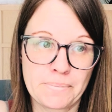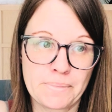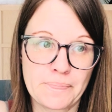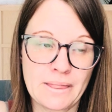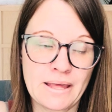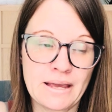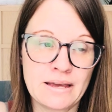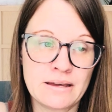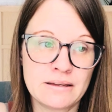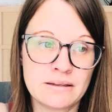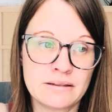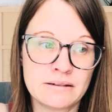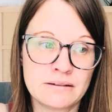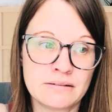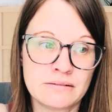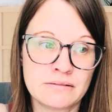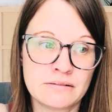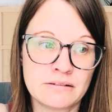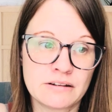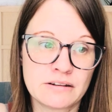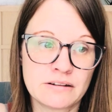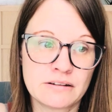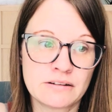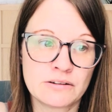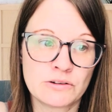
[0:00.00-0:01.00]
And
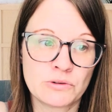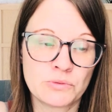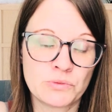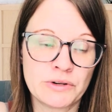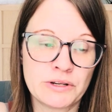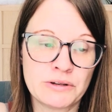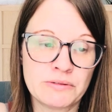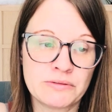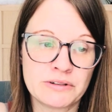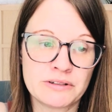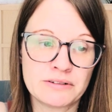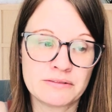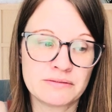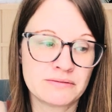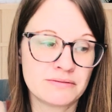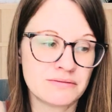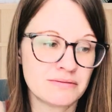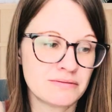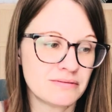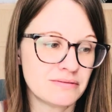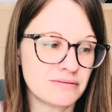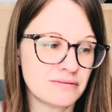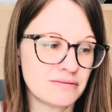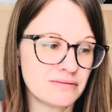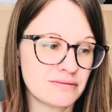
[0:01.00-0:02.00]
we would
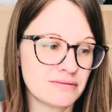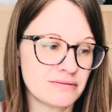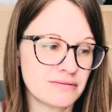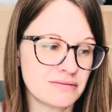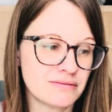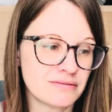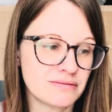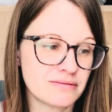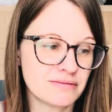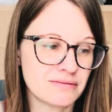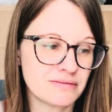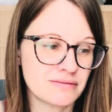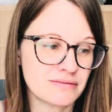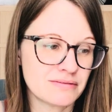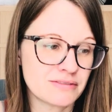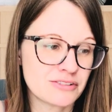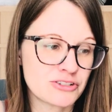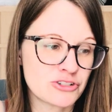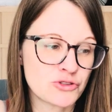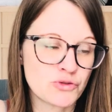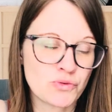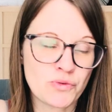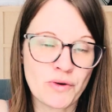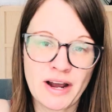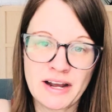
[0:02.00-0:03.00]

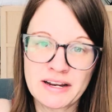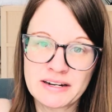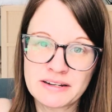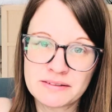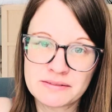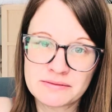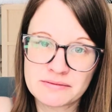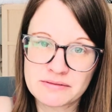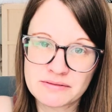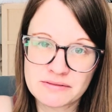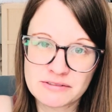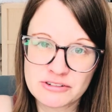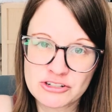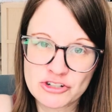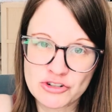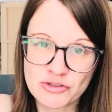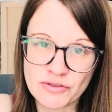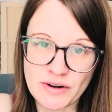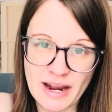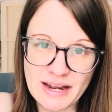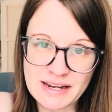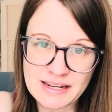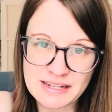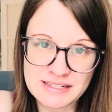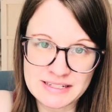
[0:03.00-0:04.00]
try to
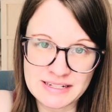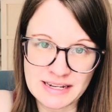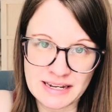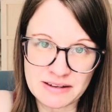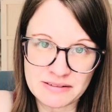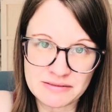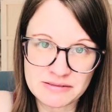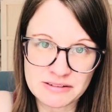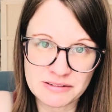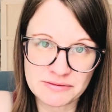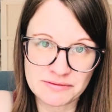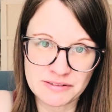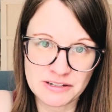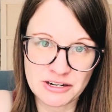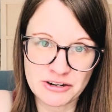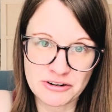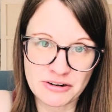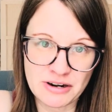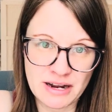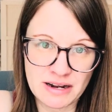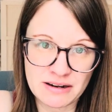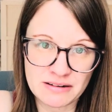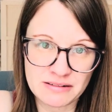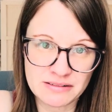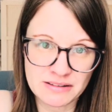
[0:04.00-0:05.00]
track it down to figure
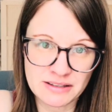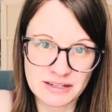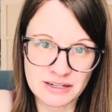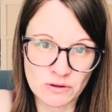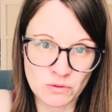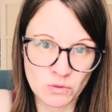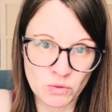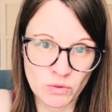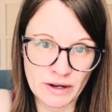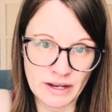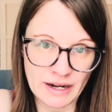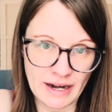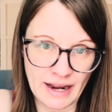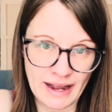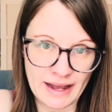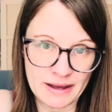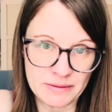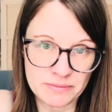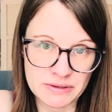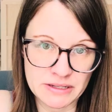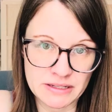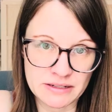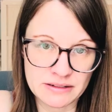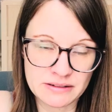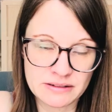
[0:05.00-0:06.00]
out like what
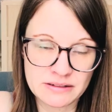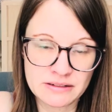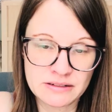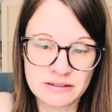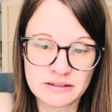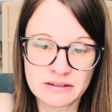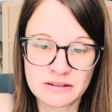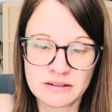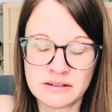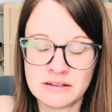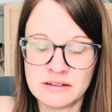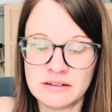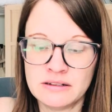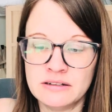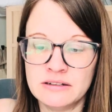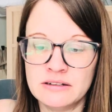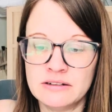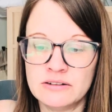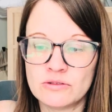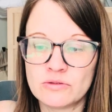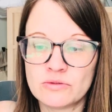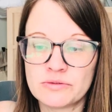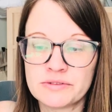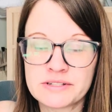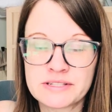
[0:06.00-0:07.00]
happened.
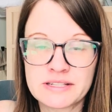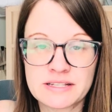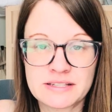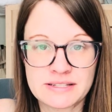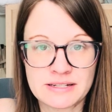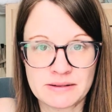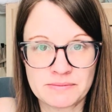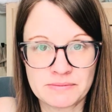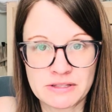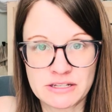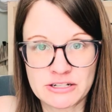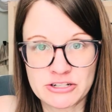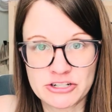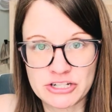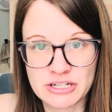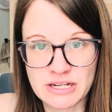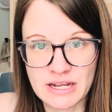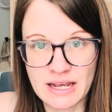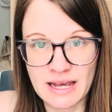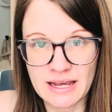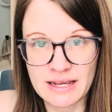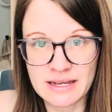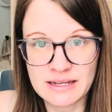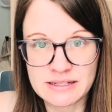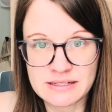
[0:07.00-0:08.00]
Was it something she
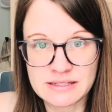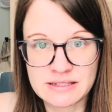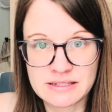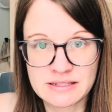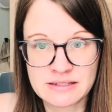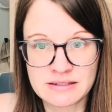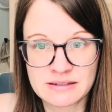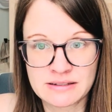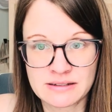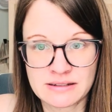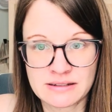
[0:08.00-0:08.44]
ate?